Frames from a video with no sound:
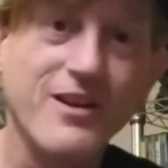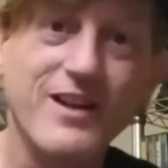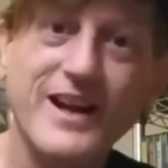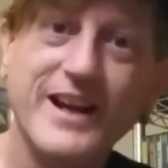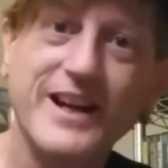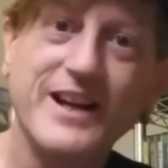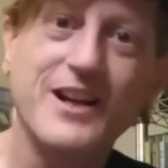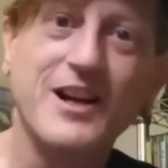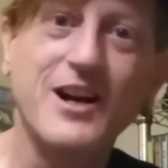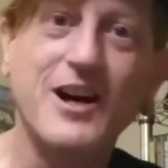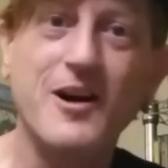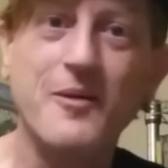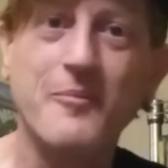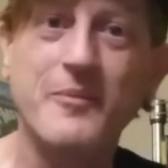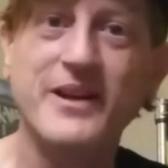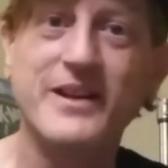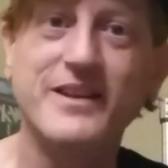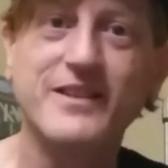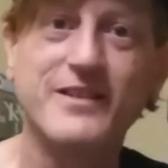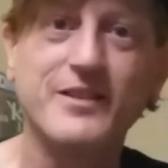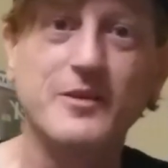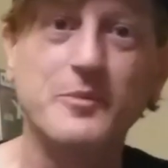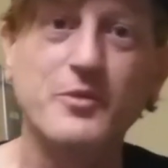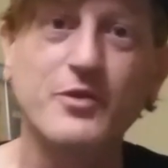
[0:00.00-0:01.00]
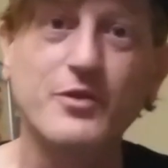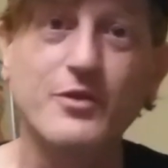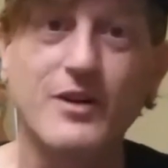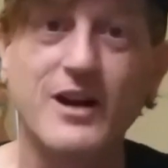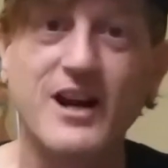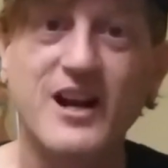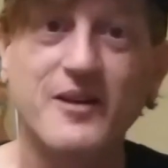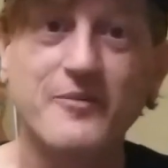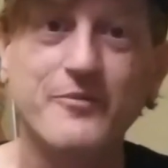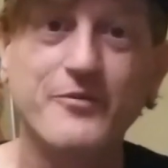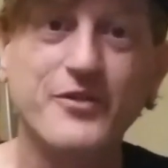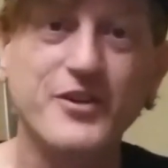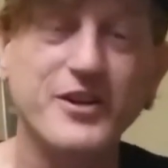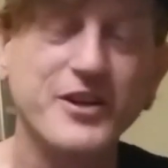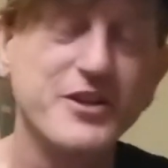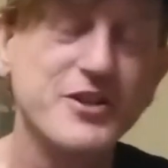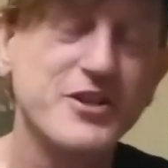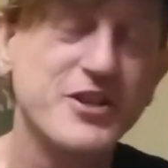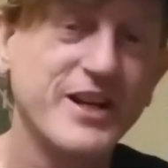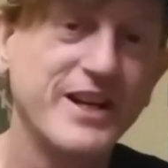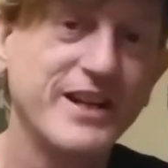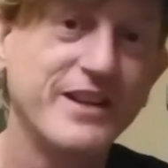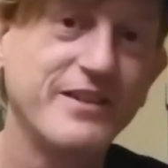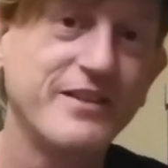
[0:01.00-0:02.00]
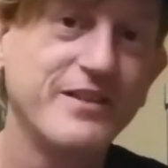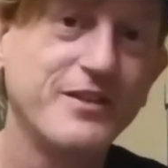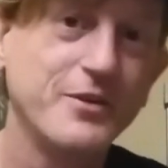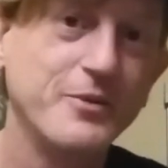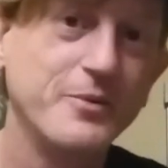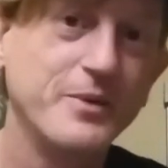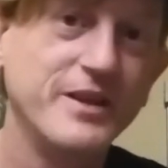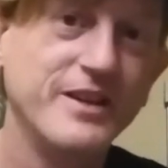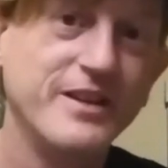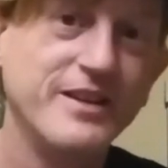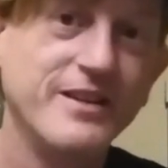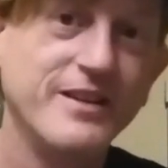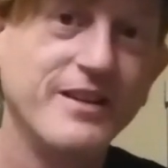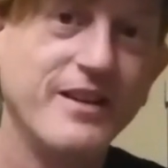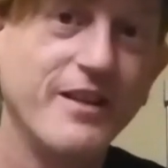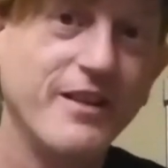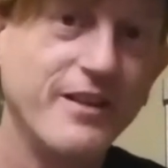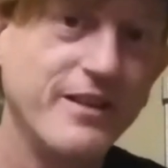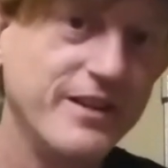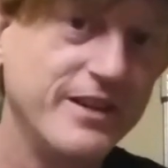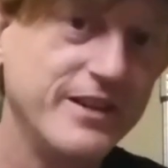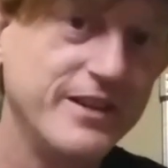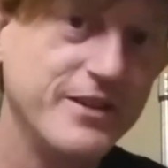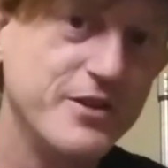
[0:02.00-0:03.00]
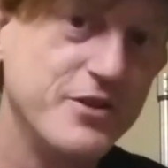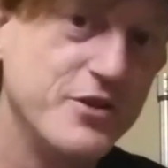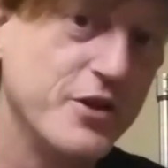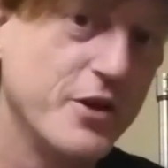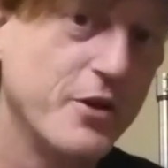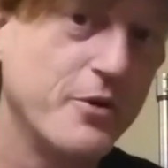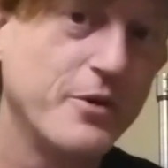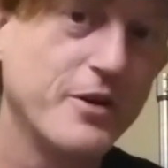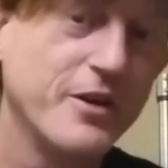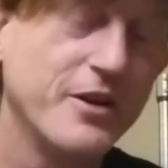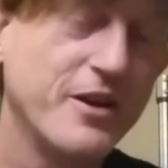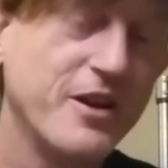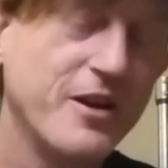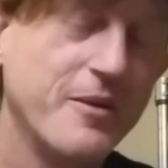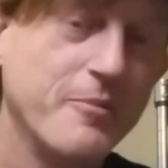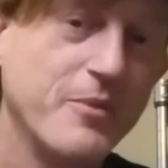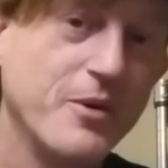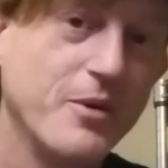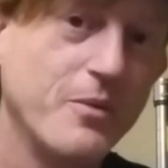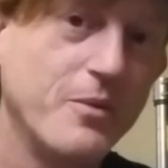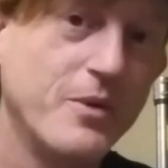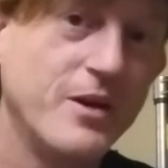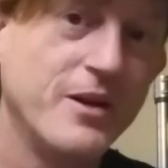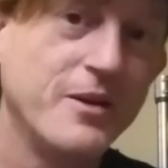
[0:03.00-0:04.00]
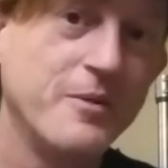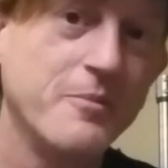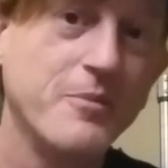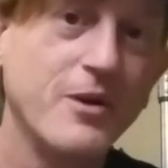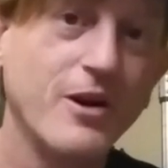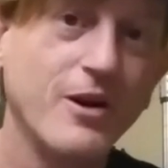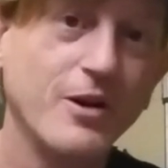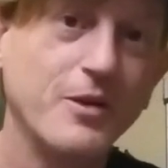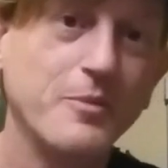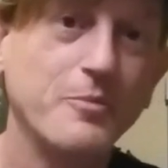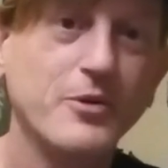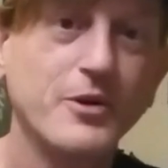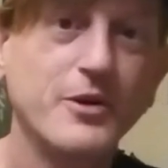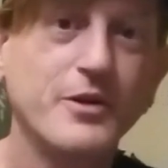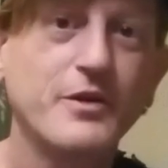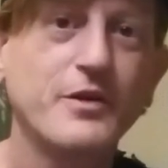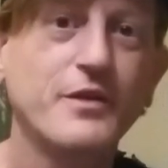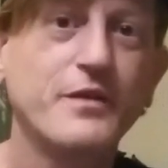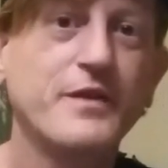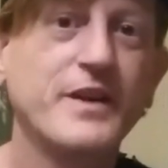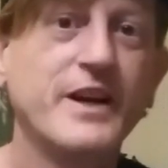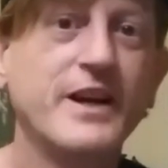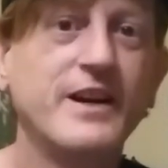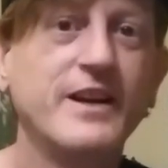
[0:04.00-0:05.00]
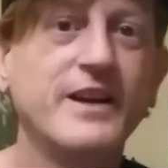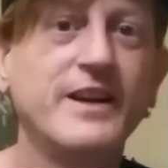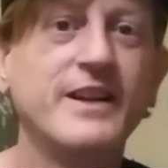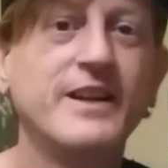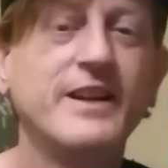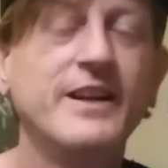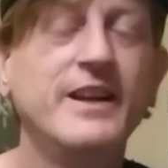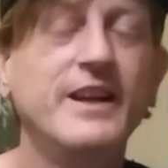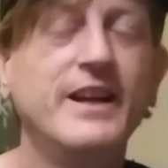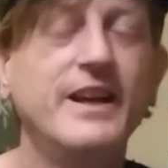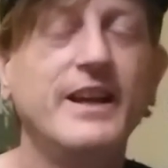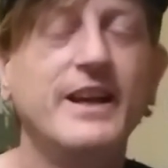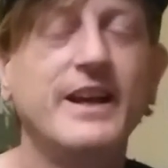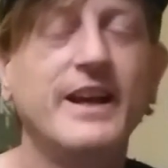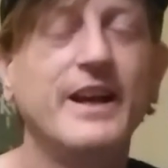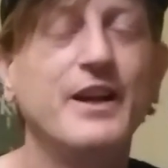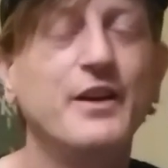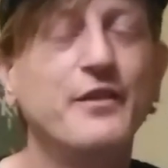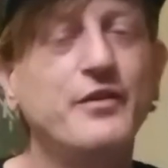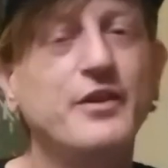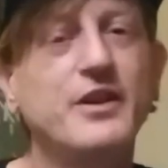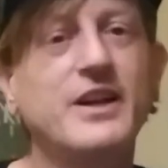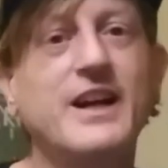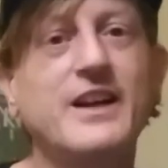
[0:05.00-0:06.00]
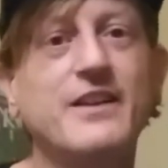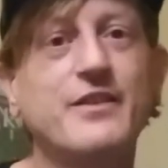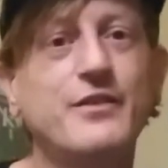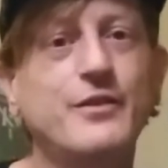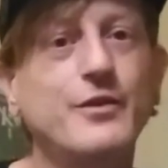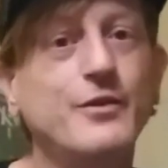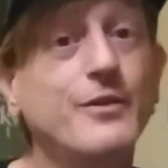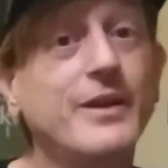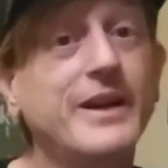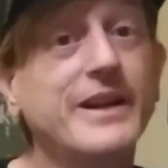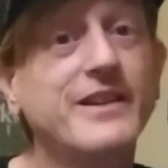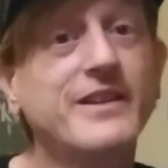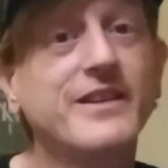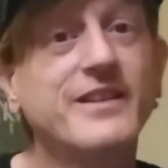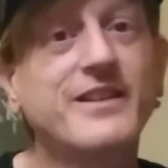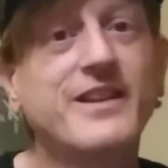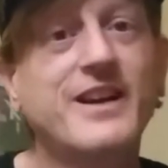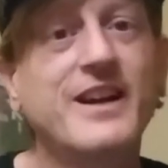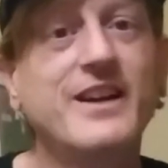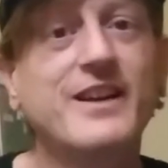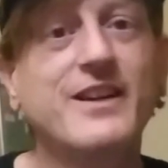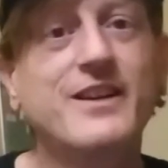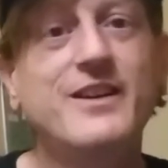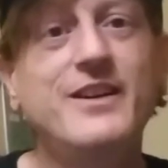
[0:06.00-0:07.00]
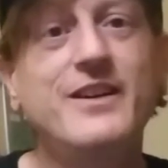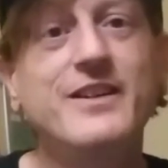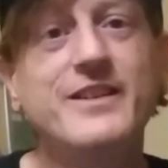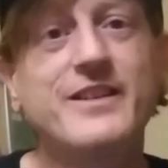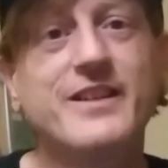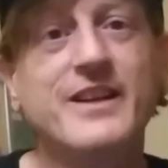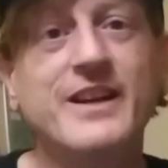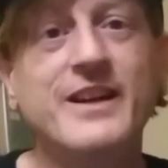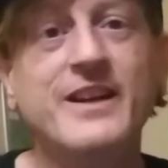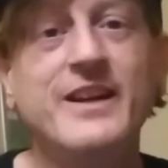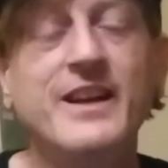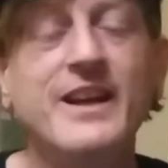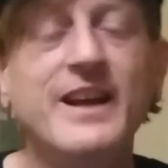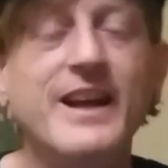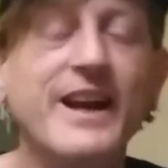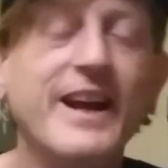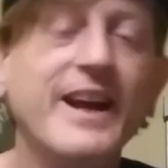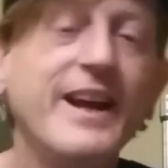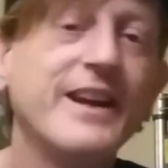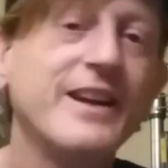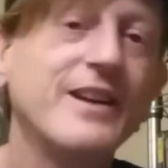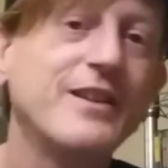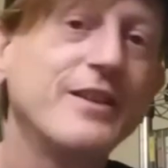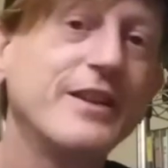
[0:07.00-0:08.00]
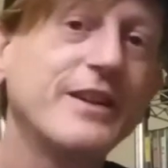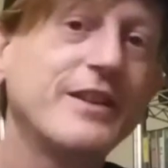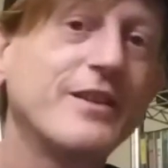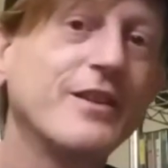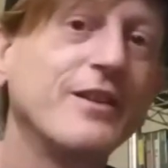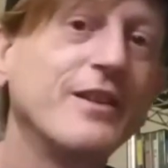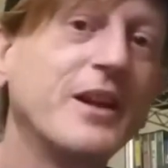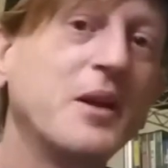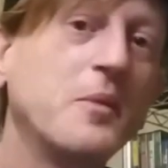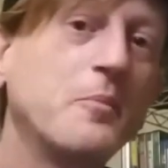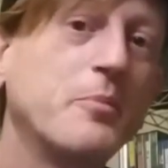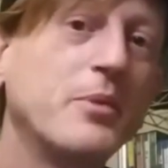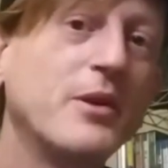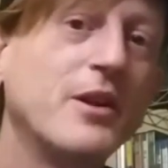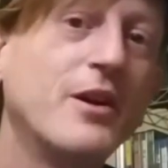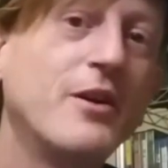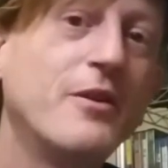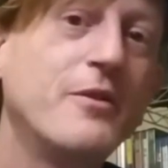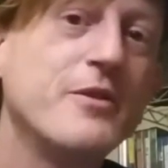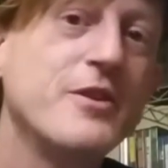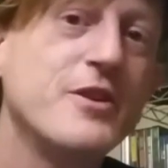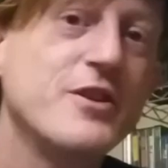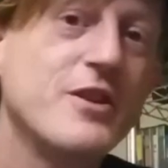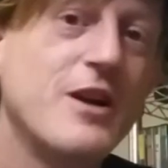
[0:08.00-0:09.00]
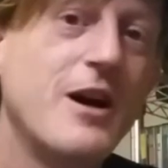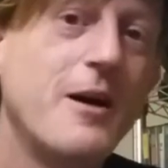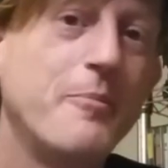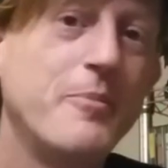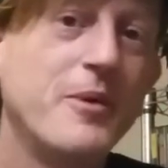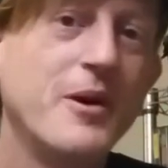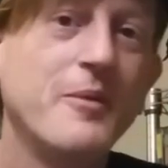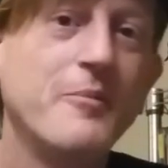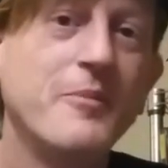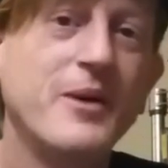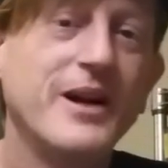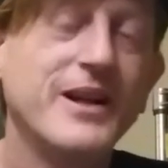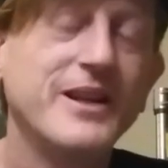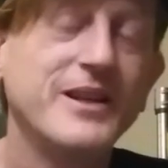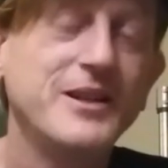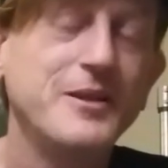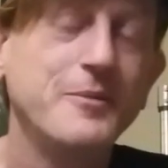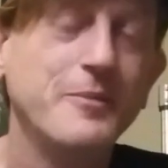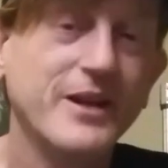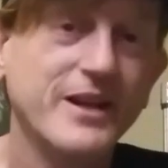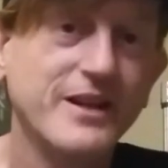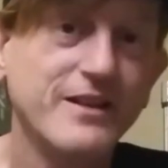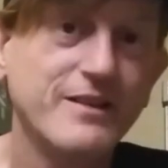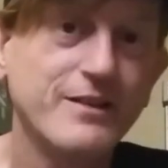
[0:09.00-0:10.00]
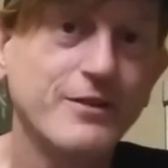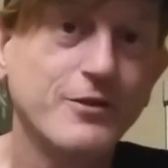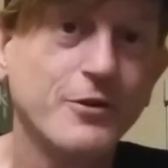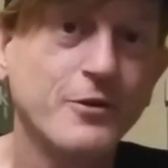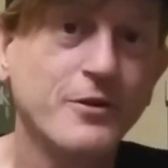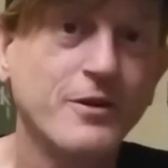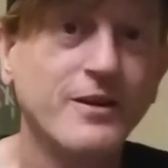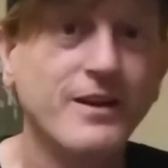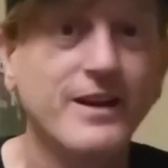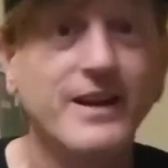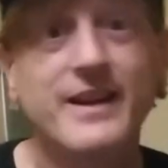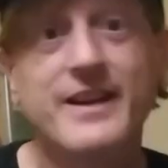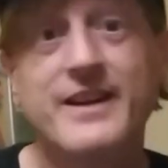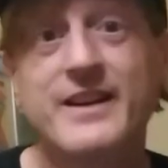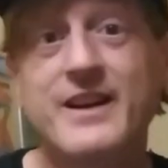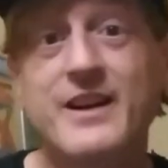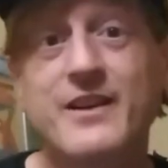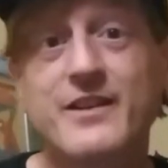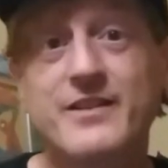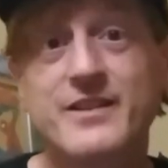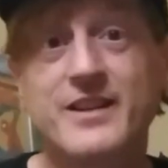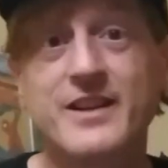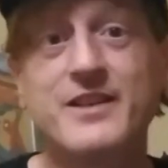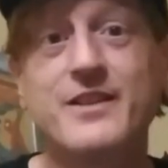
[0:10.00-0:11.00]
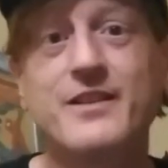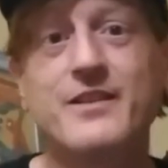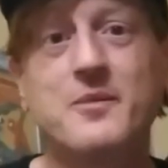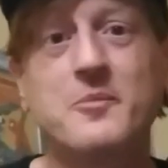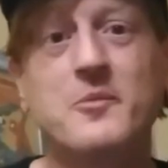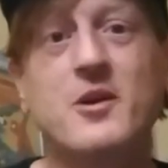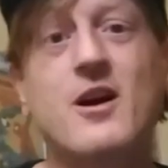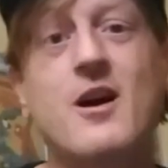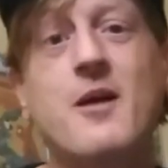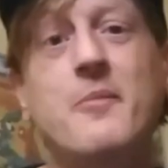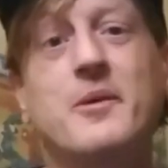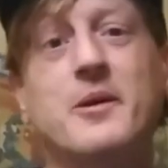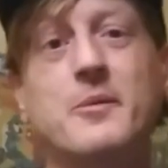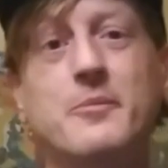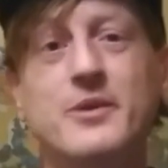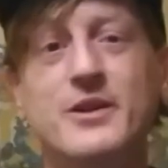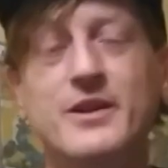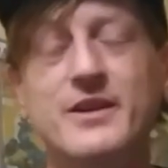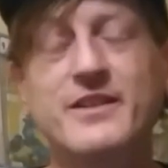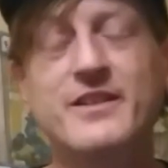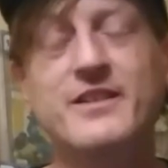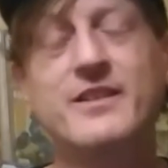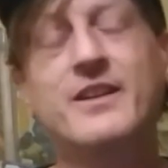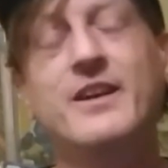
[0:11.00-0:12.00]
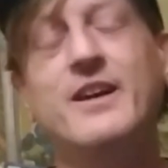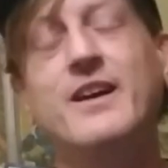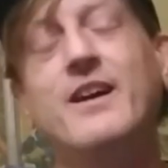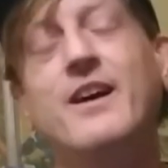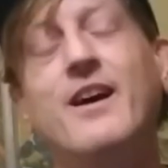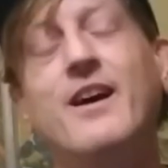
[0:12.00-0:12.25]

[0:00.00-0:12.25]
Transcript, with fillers: like, comment, subscribe for your chance to win the Joker number one Mark Brooks variant. And if you guys do like this kind of content, hey, click the link below and shop on my eBay store, and I'll send you some comic books.